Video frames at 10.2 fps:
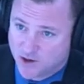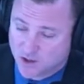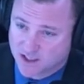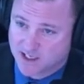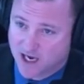
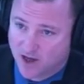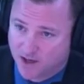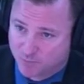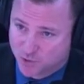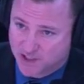you can tell
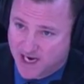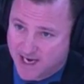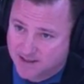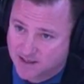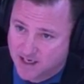that Bruce
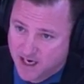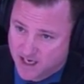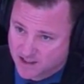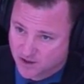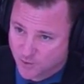Cassidy
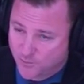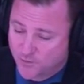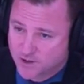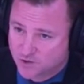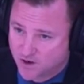is a little
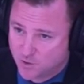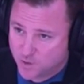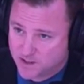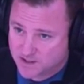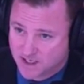frustrated
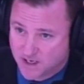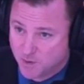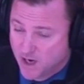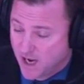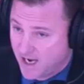with his team,
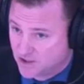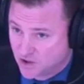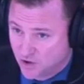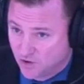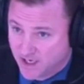and
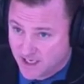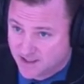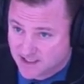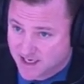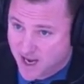certainly it
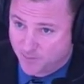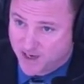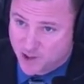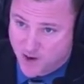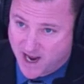doesn't help
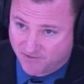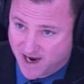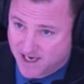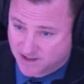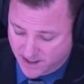that you have
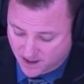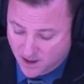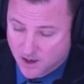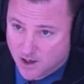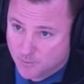guys like
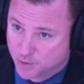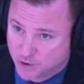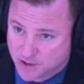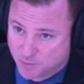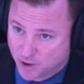
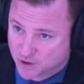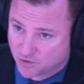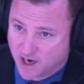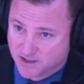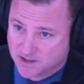Patrice
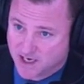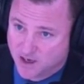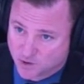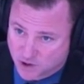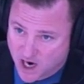Bergeron,
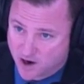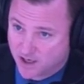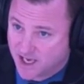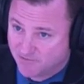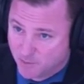Zdeno Chara,
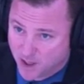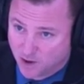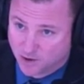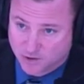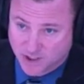Kevan
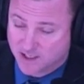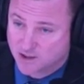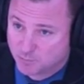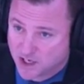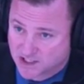Miller, Jake
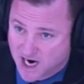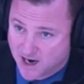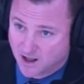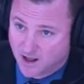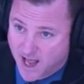DeBrusk
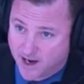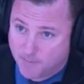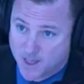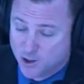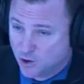out of the
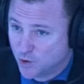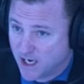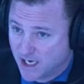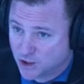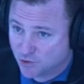lineup due
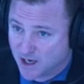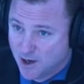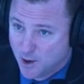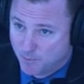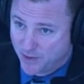to injury,
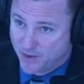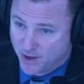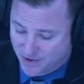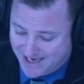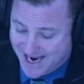but
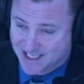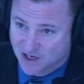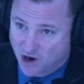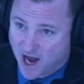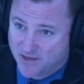the guys
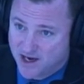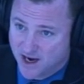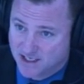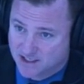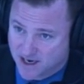that are on the
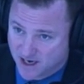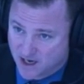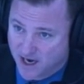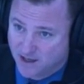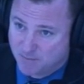ice on a
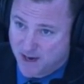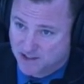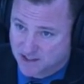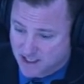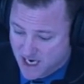nightly
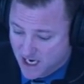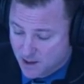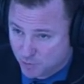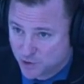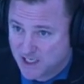basis,
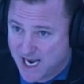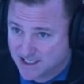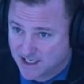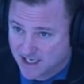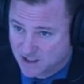Bruce
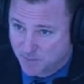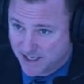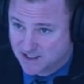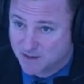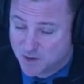Cassidy
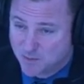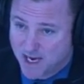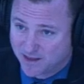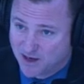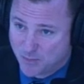expects them to
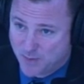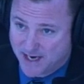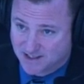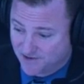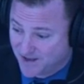be at their
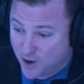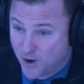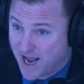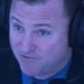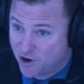best. If they
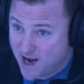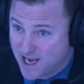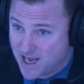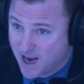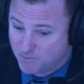don't have their
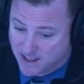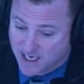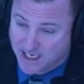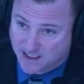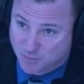A game, then
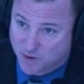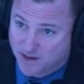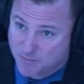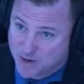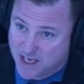they need to
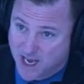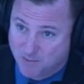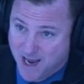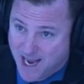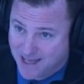bring their B
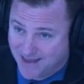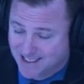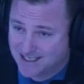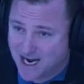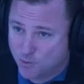game, and
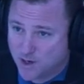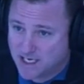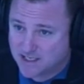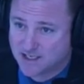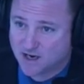that's not what
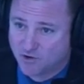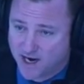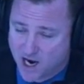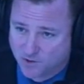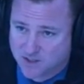he's seeing
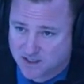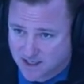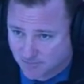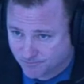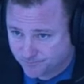right now with this team.